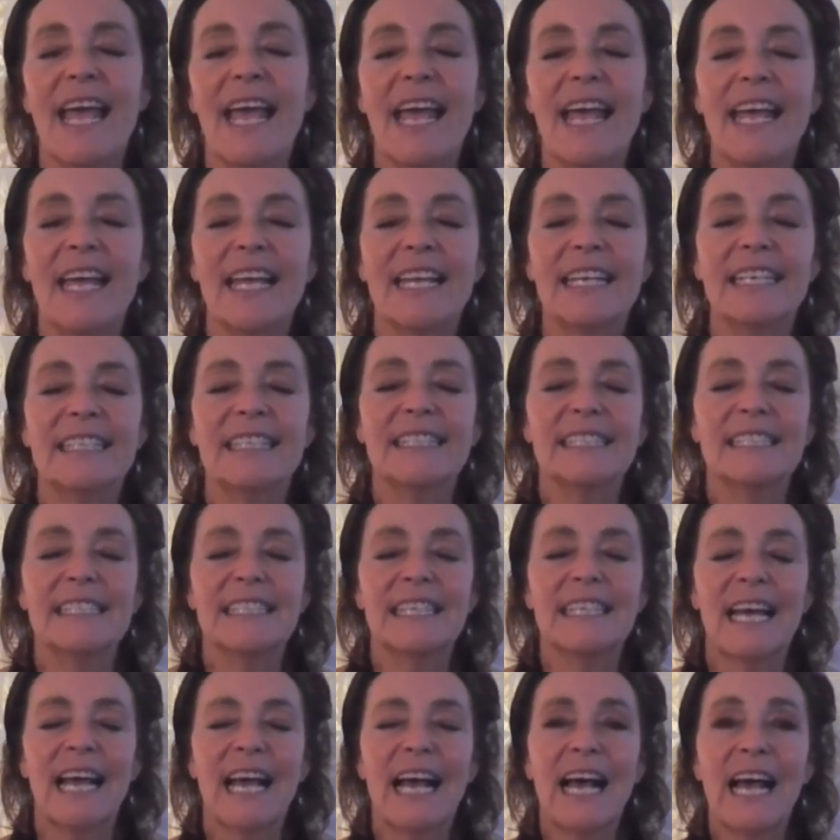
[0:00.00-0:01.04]
And
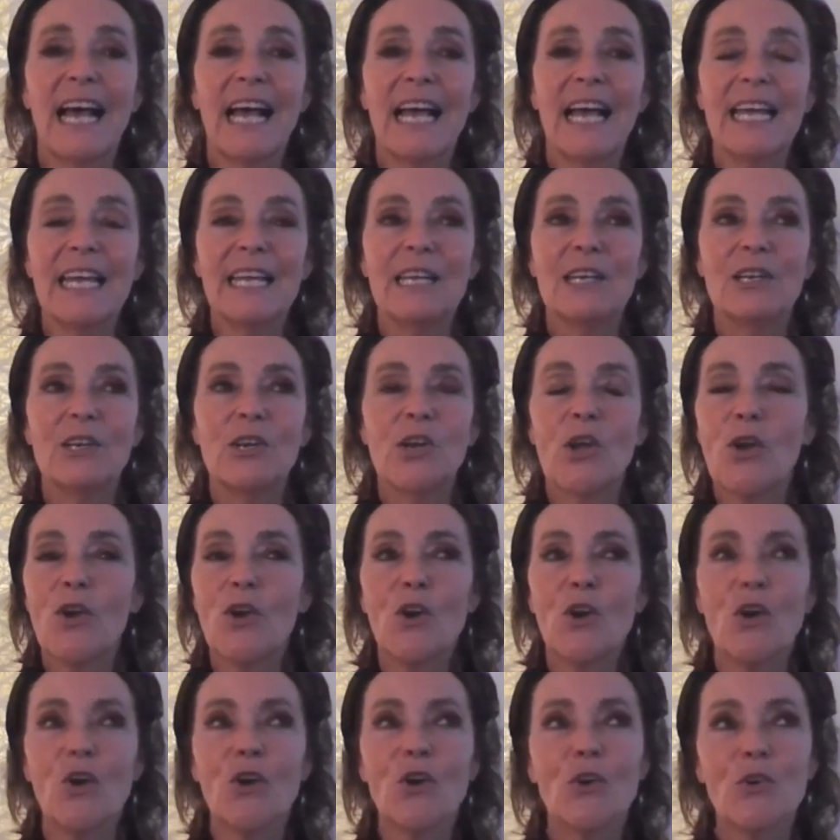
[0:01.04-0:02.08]
I no
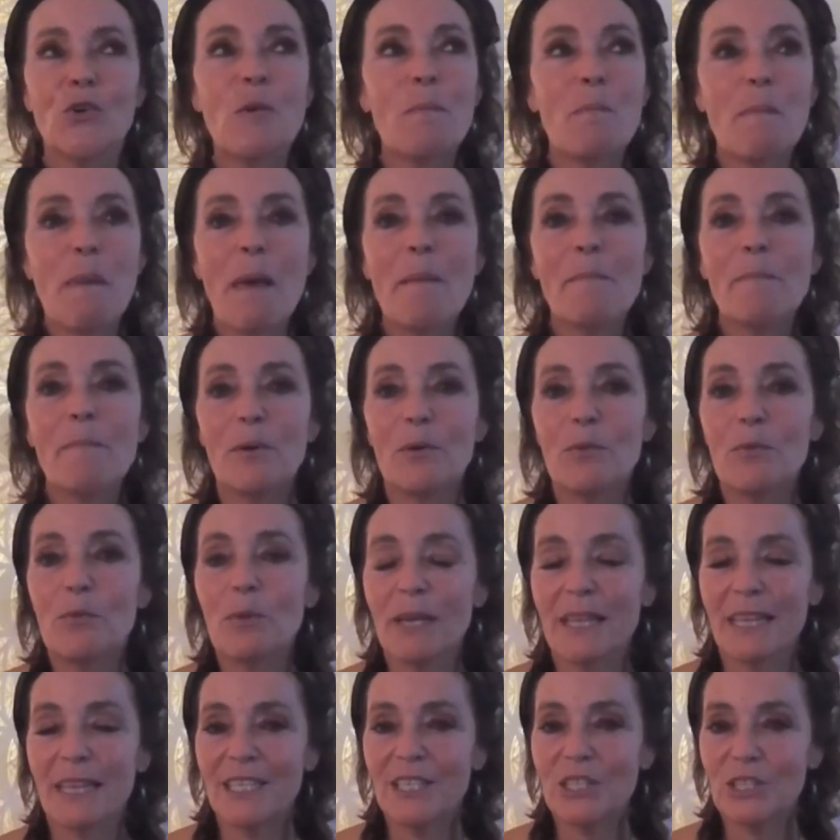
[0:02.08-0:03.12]
longer remember
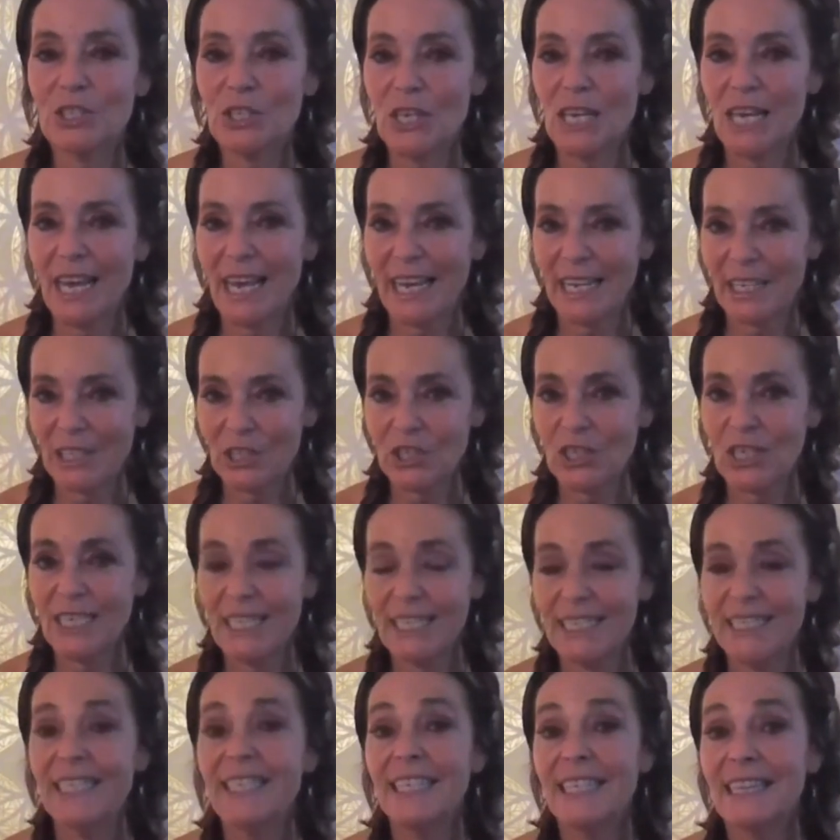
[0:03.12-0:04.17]
whether she
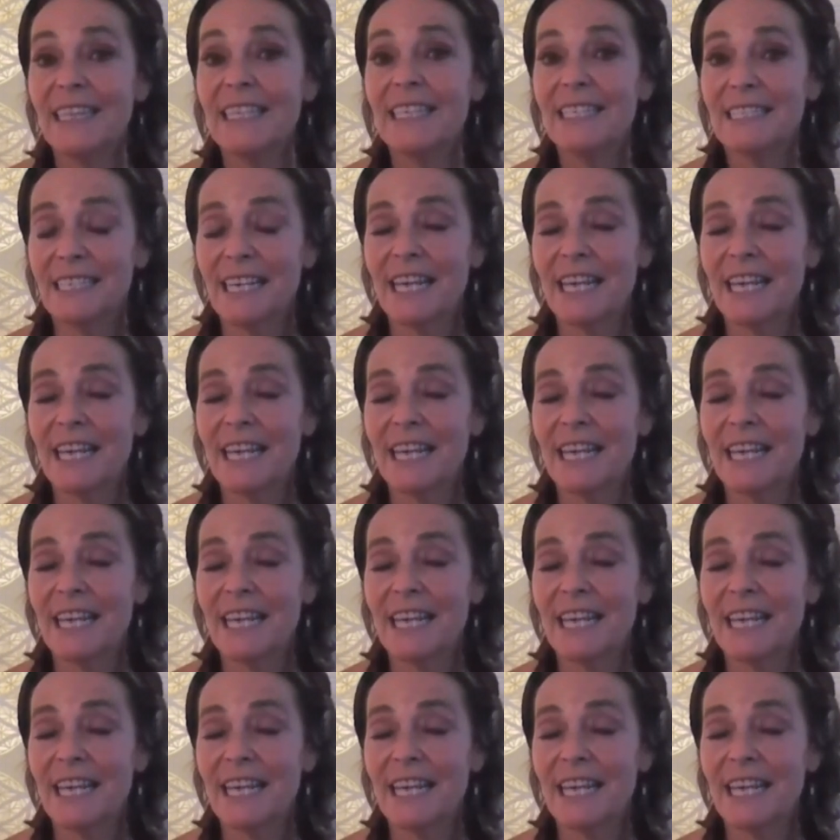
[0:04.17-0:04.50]
actually did the